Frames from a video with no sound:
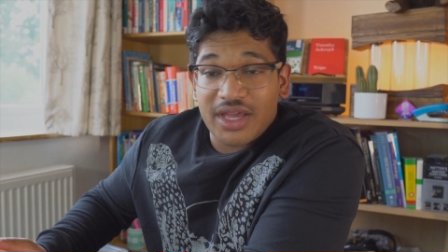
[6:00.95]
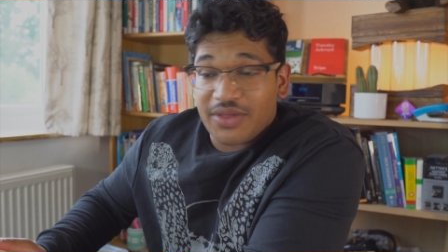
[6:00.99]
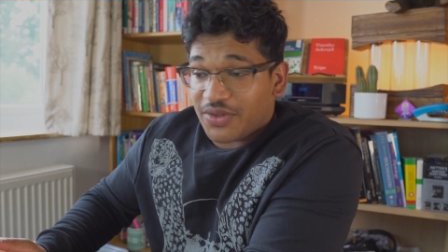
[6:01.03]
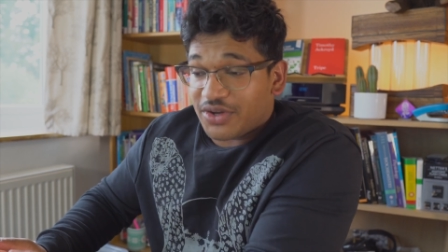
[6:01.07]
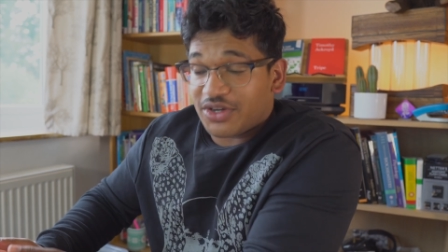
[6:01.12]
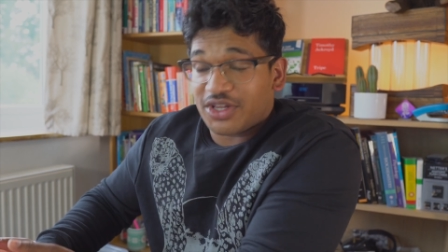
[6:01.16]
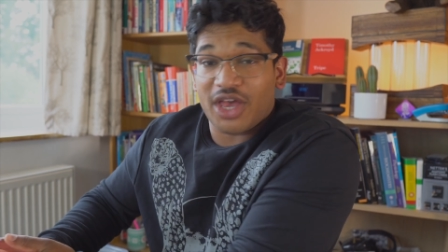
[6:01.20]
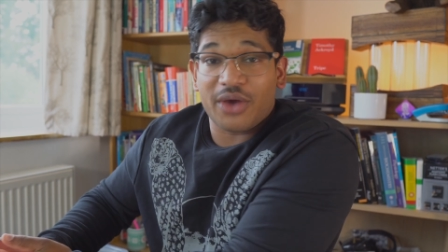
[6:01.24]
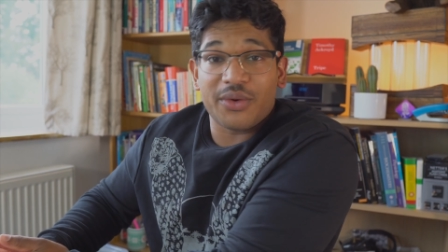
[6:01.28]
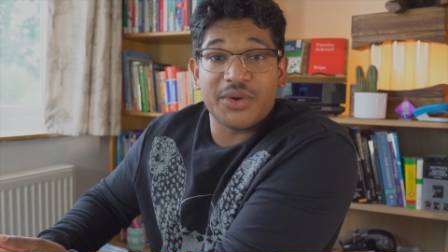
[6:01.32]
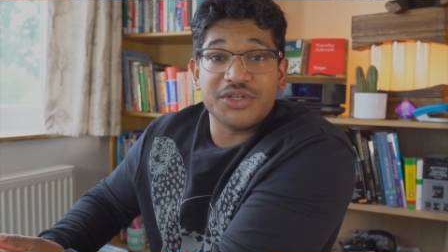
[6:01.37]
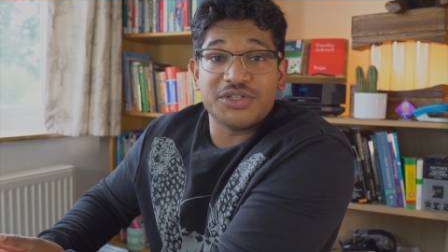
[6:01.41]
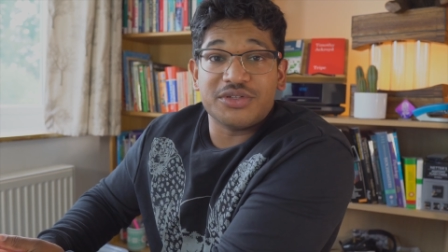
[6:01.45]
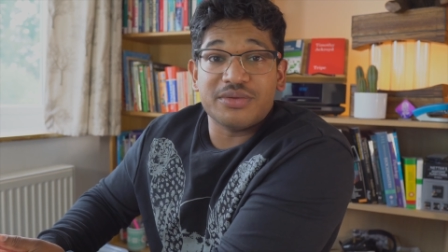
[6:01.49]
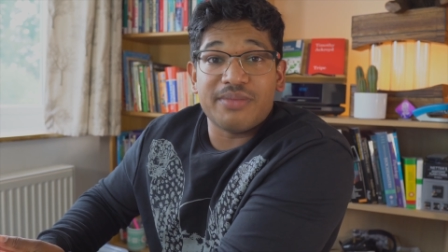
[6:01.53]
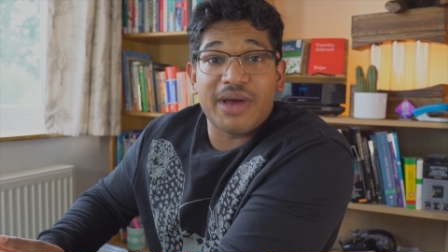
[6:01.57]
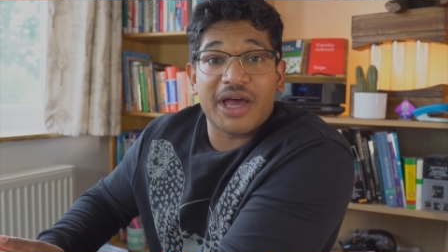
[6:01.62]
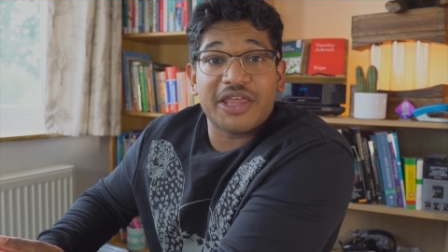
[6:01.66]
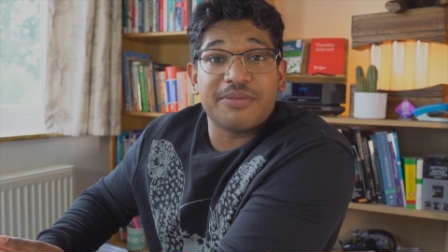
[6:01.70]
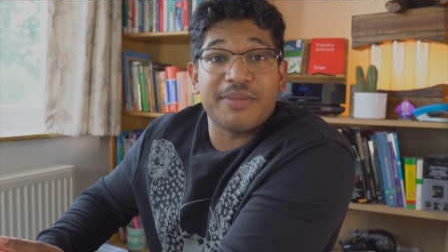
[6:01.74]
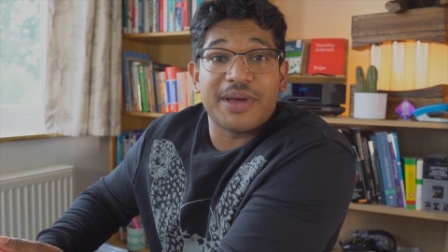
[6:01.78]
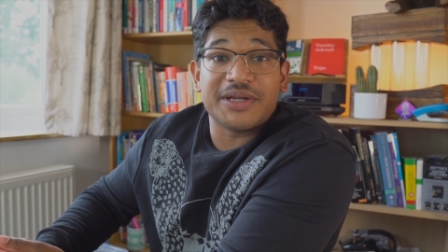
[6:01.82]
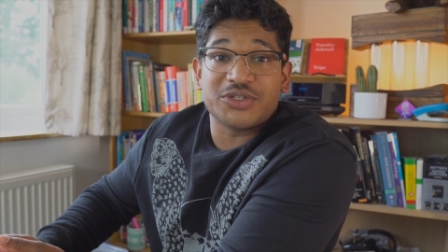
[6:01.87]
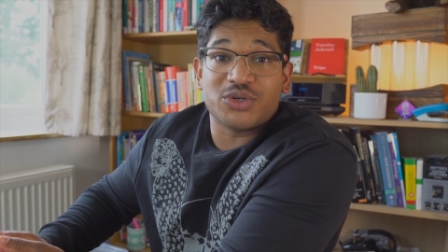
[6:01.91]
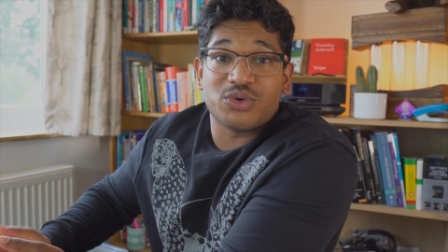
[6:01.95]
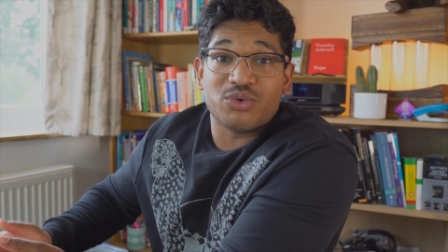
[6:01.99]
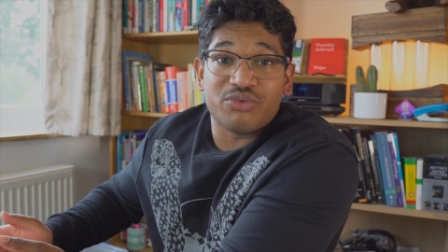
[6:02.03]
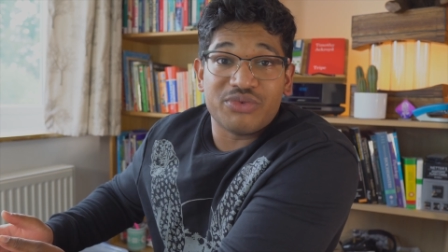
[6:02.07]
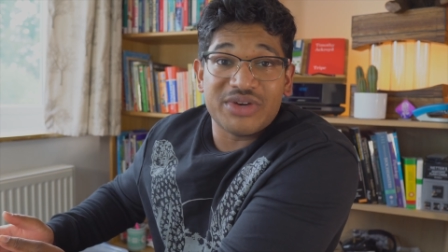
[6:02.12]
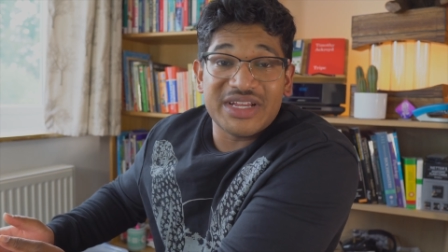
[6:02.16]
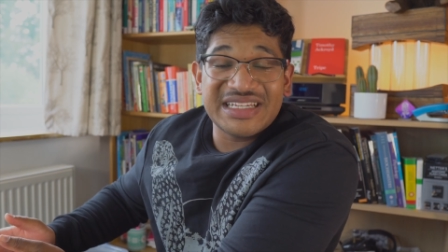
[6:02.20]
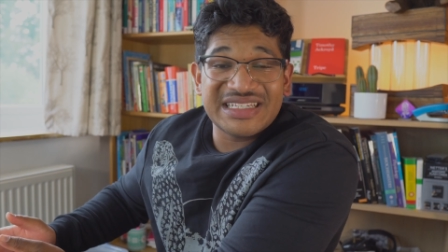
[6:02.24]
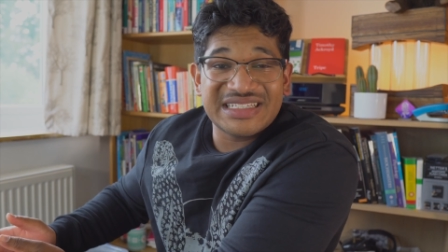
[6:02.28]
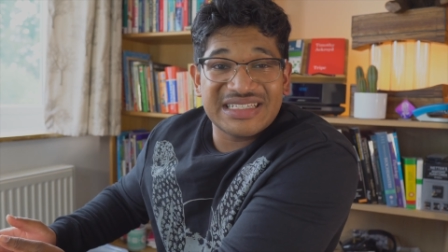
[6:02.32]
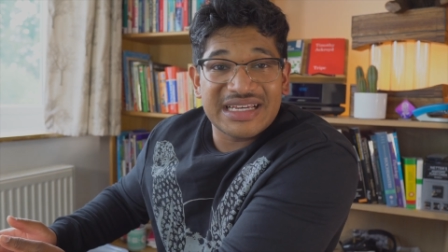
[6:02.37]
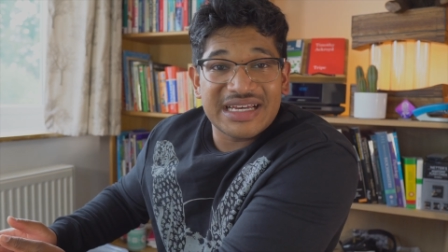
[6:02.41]
and then go into mathematical
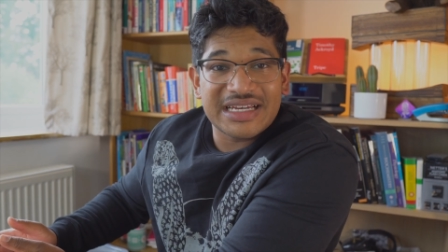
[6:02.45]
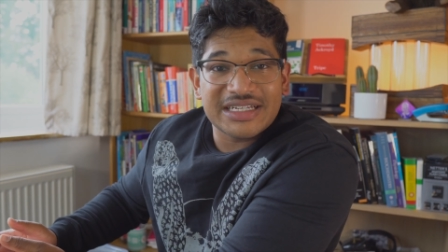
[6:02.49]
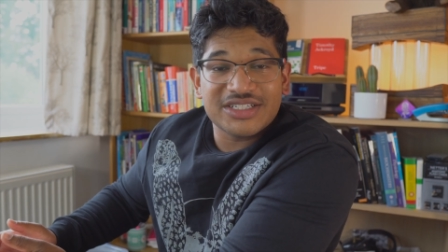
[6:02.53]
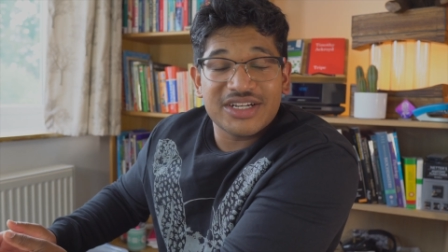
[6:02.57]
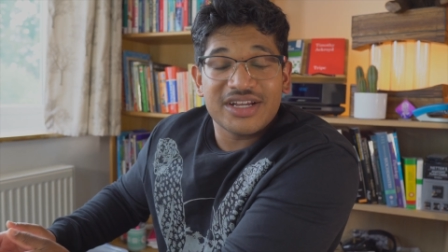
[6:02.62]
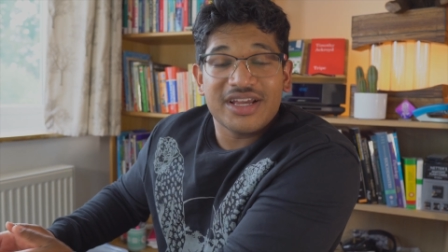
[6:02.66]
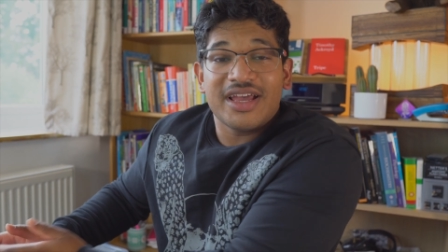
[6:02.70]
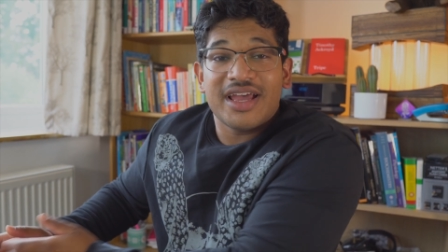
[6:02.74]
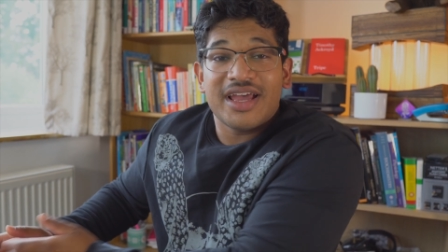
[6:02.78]
research,